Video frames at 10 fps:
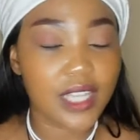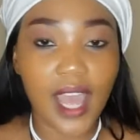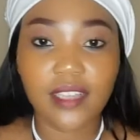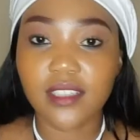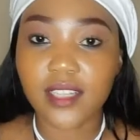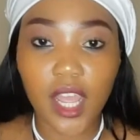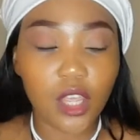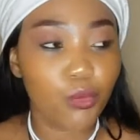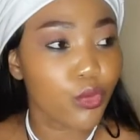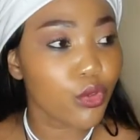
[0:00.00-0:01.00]
that like
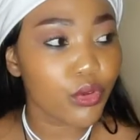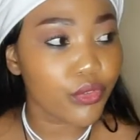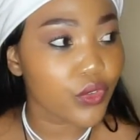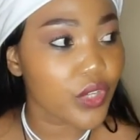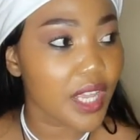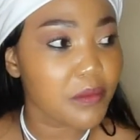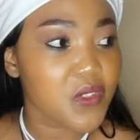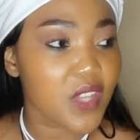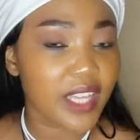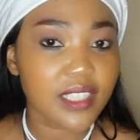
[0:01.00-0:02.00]
beautiful names
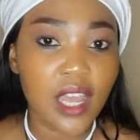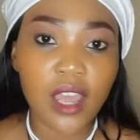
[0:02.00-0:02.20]
that